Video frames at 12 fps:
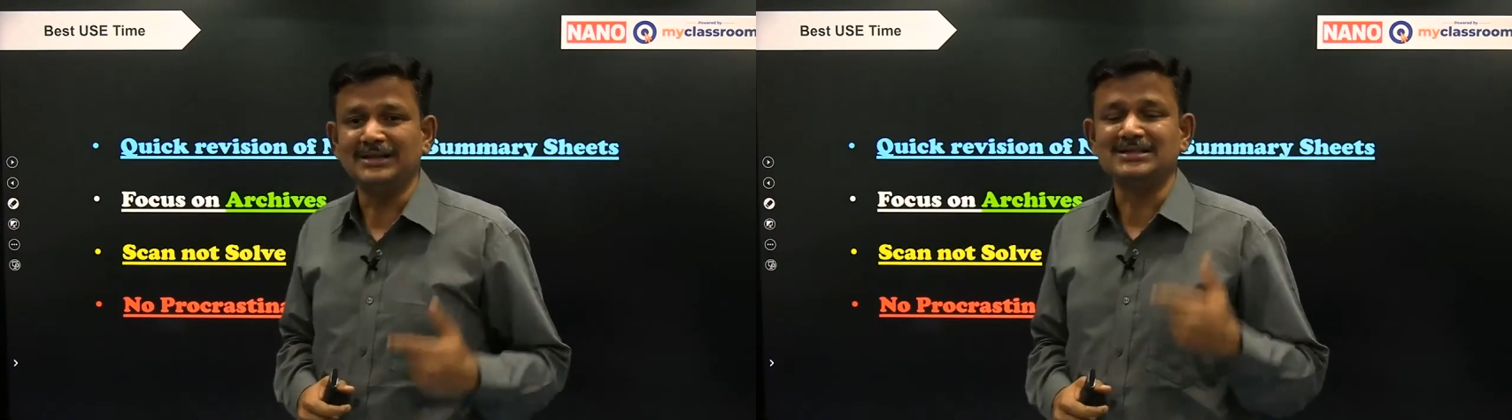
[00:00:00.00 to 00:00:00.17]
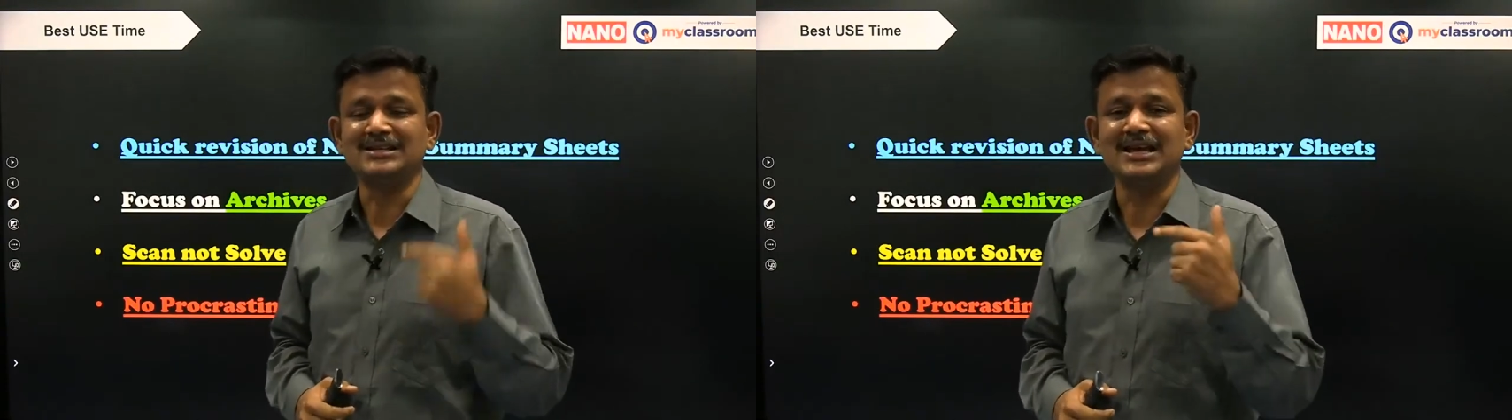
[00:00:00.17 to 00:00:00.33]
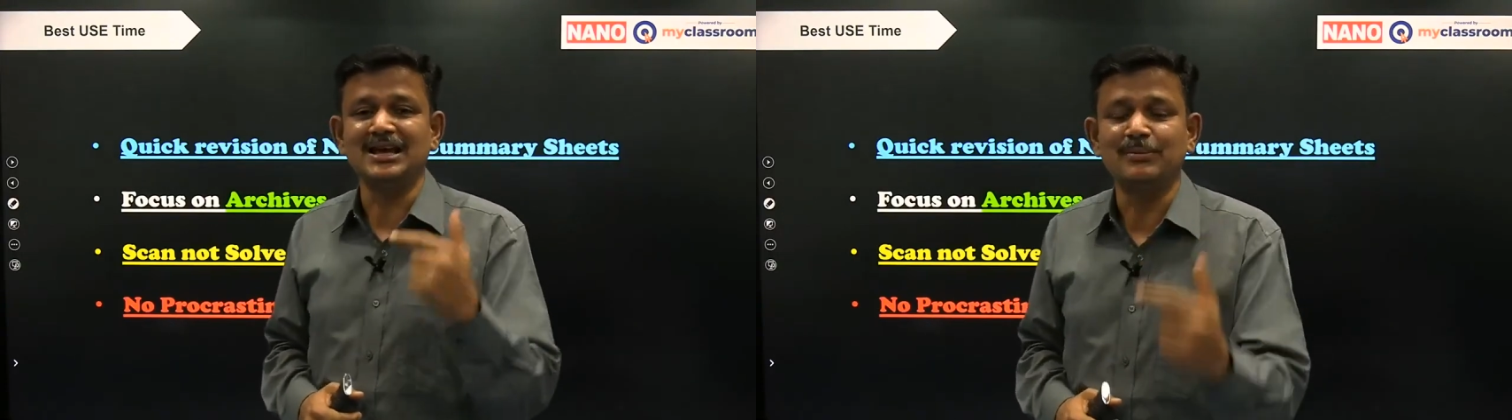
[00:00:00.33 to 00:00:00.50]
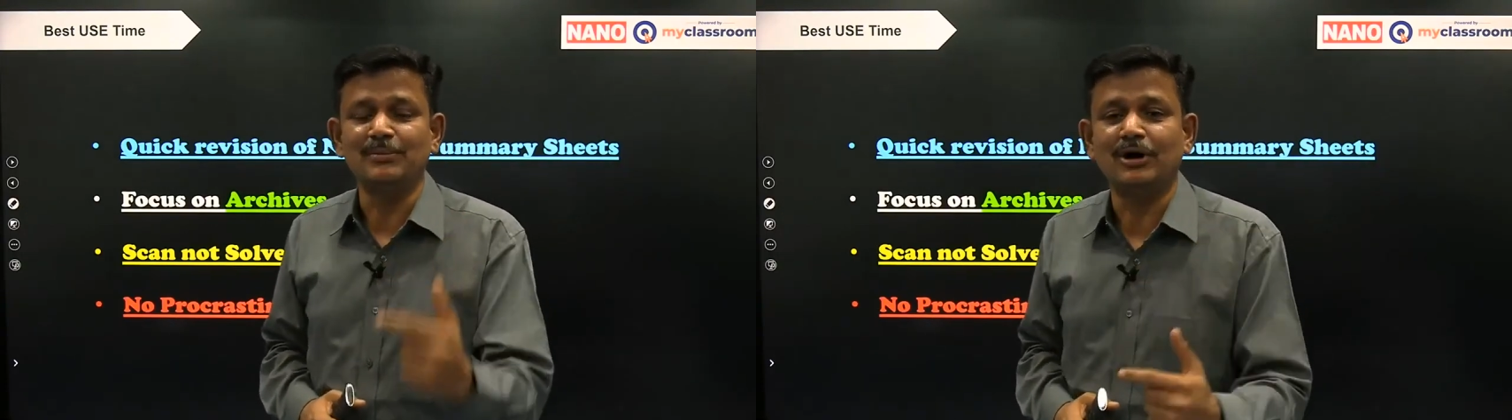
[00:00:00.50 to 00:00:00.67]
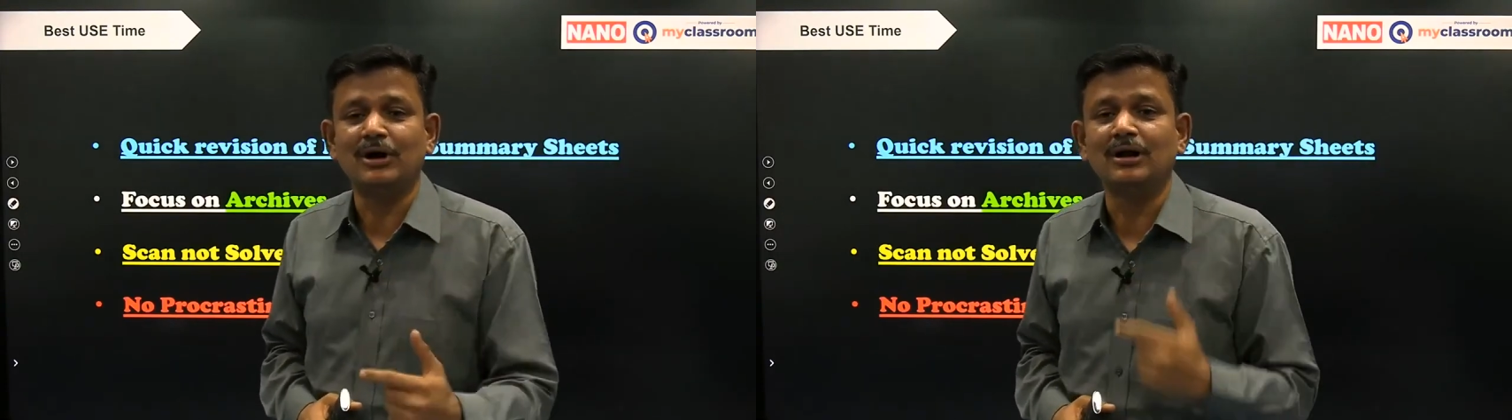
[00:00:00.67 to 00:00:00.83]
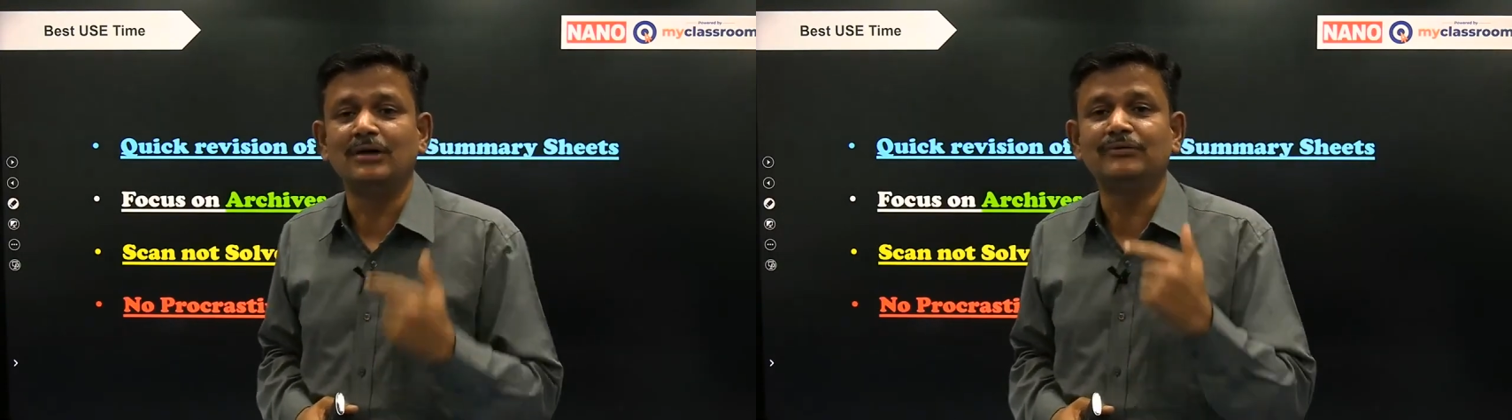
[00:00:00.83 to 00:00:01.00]
The same
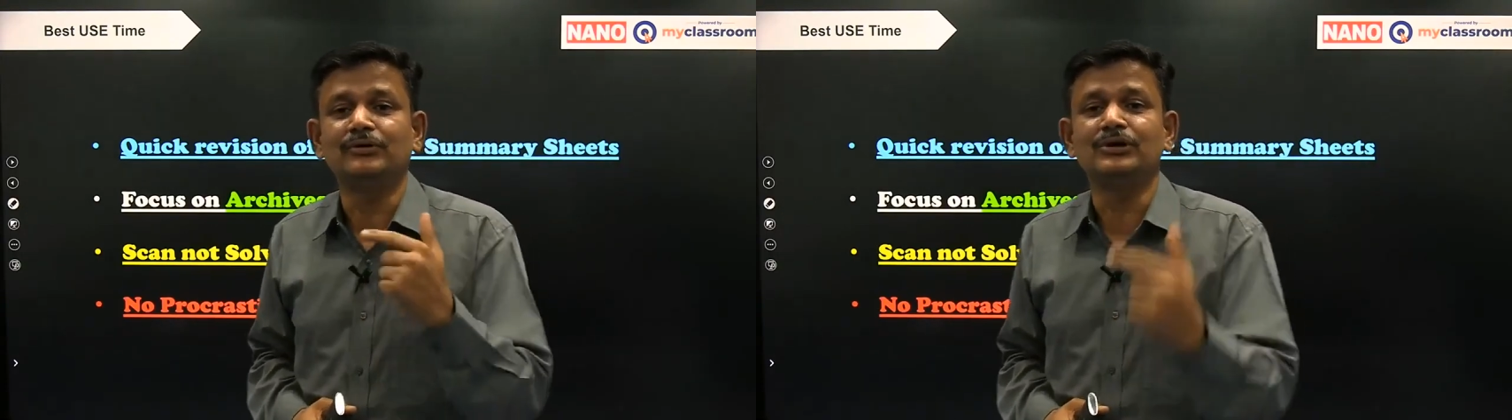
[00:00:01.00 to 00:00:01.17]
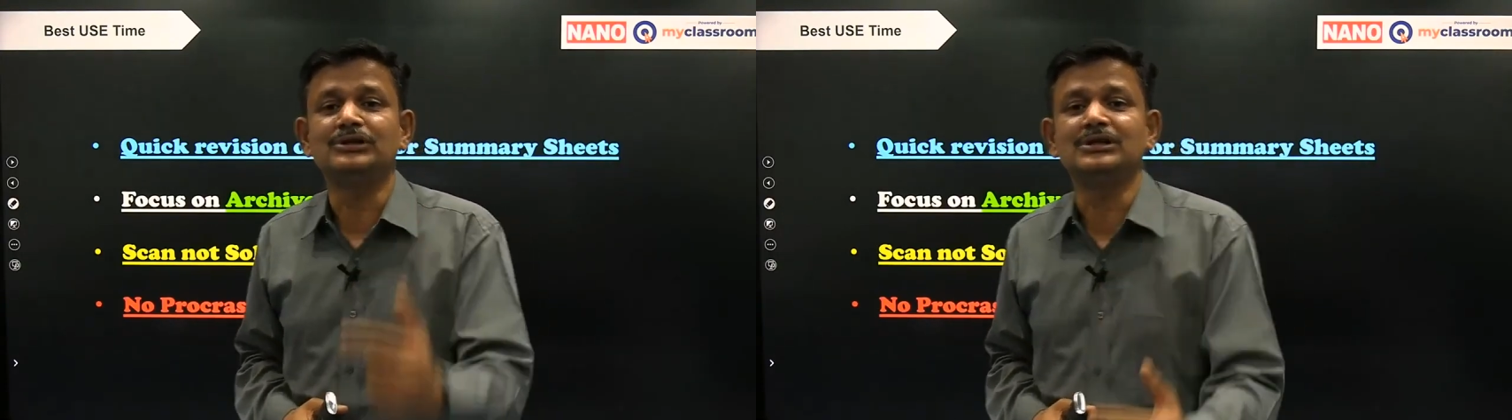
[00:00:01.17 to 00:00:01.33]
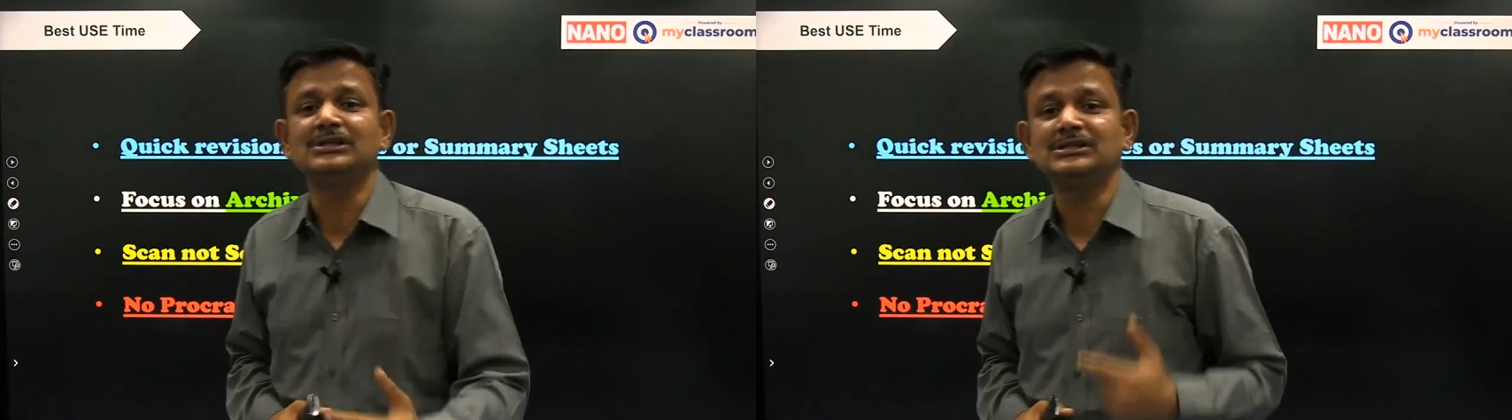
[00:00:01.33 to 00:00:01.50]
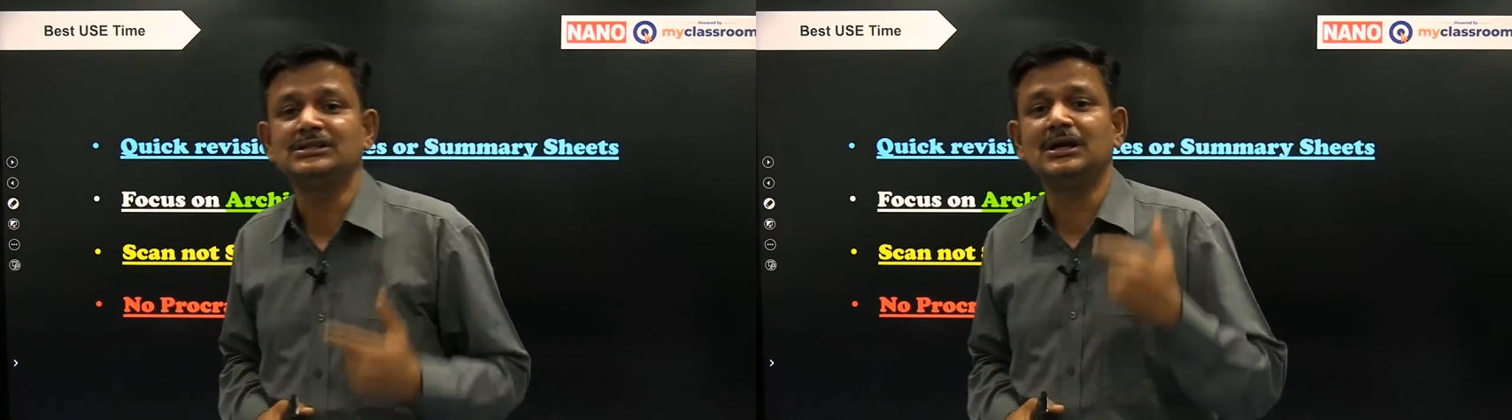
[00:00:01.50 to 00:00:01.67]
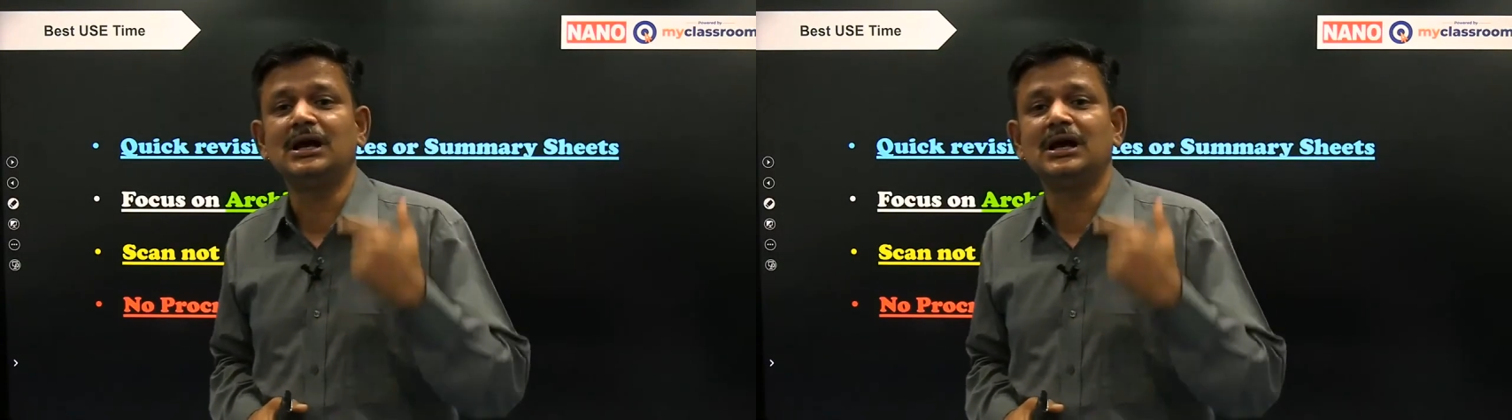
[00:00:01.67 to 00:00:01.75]
model of questions